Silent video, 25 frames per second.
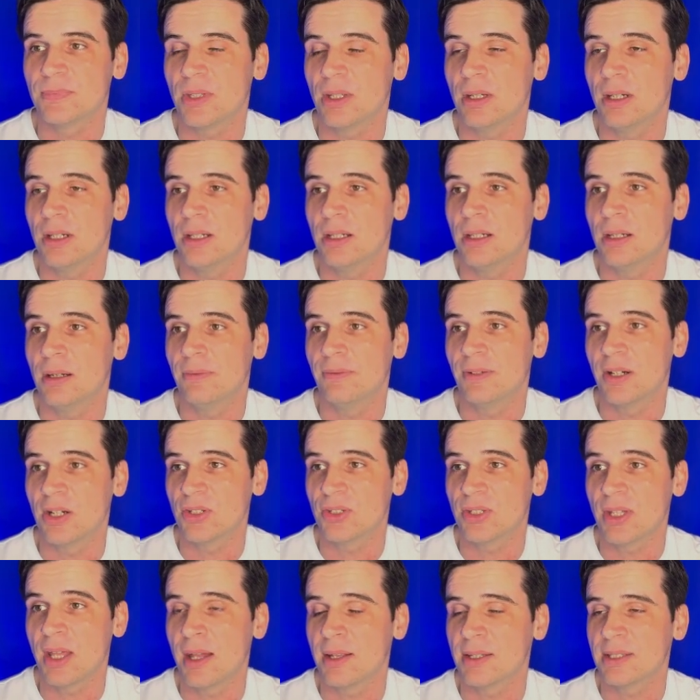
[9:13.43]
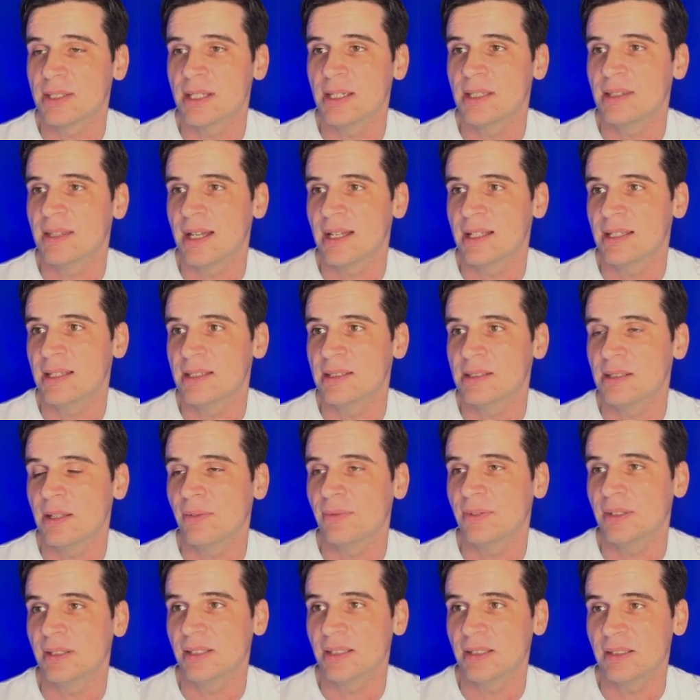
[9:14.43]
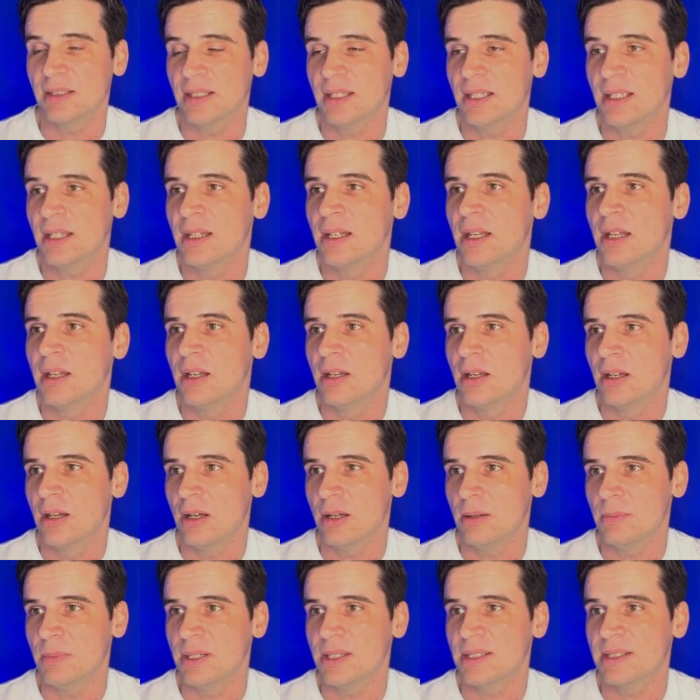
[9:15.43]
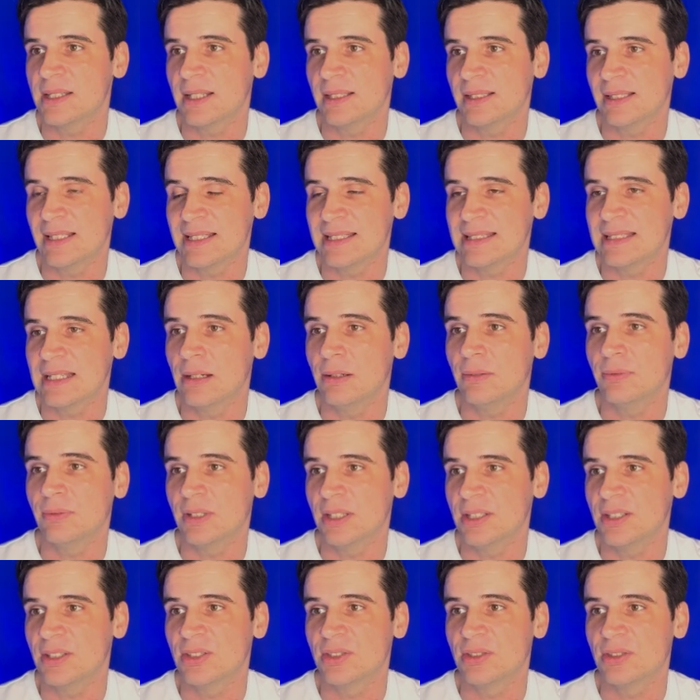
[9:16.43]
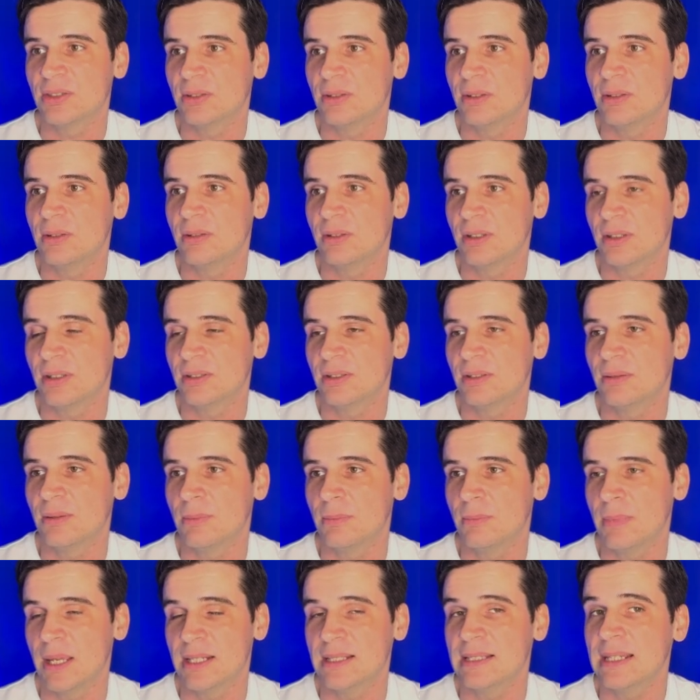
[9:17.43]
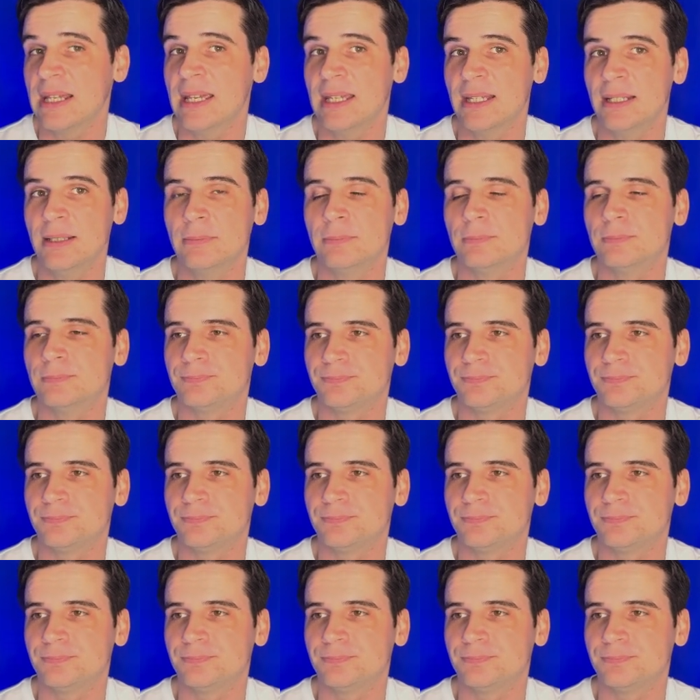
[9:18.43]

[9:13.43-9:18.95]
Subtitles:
functionality. That is nothing that the Hermes standard itself can maintain.